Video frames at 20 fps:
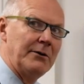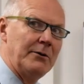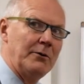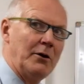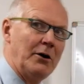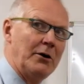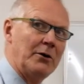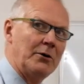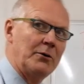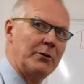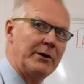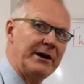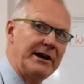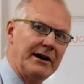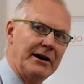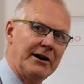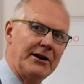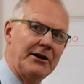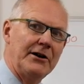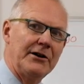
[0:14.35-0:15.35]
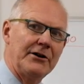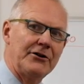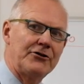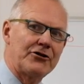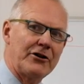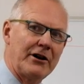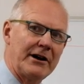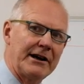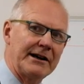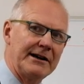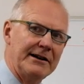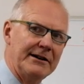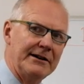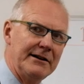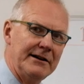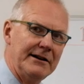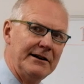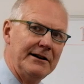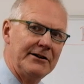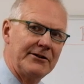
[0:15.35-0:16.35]
what we are trying
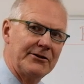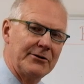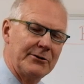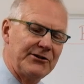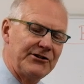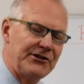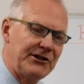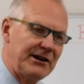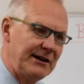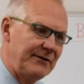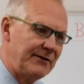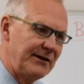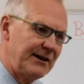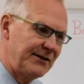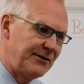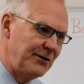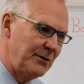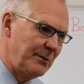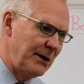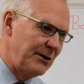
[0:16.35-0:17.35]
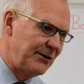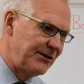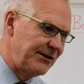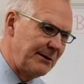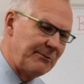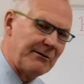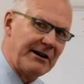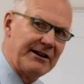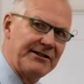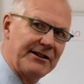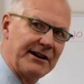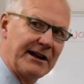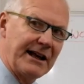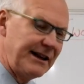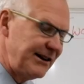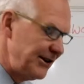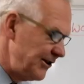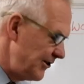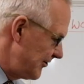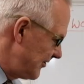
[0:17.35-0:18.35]
to achieve in two boat team racing
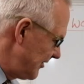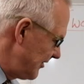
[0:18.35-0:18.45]
and